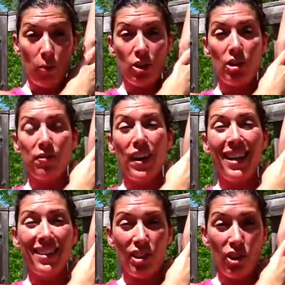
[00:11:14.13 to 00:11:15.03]
which
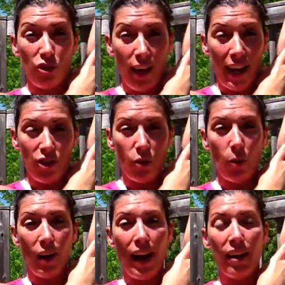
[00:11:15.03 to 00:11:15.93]
defines a stretch, or
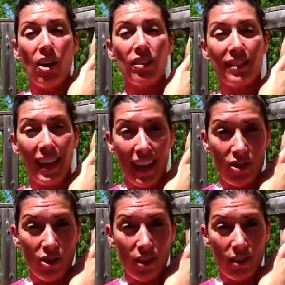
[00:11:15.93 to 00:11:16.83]
what I call
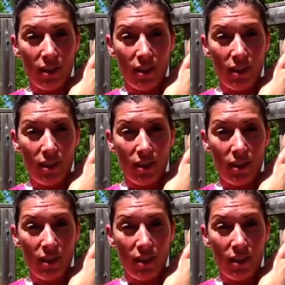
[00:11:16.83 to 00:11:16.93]
tension.